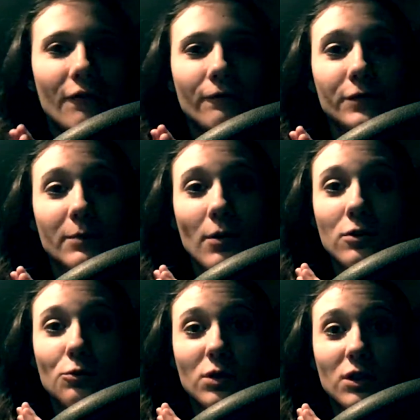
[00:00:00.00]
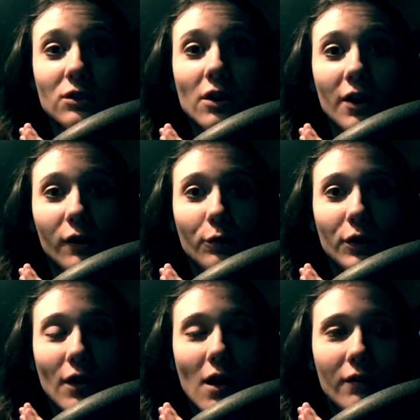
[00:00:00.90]
Suppose we should start off
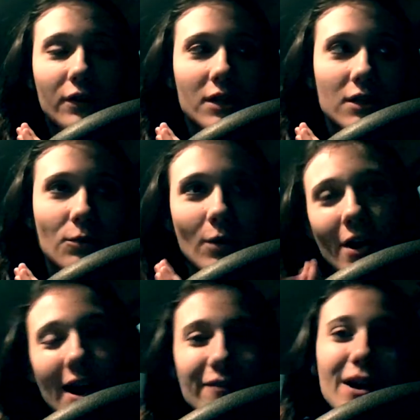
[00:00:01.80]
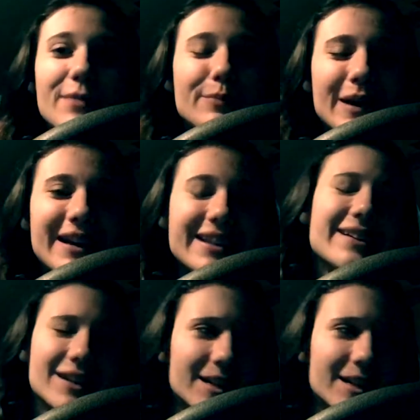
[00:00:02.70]
with the obvious. Where have I been?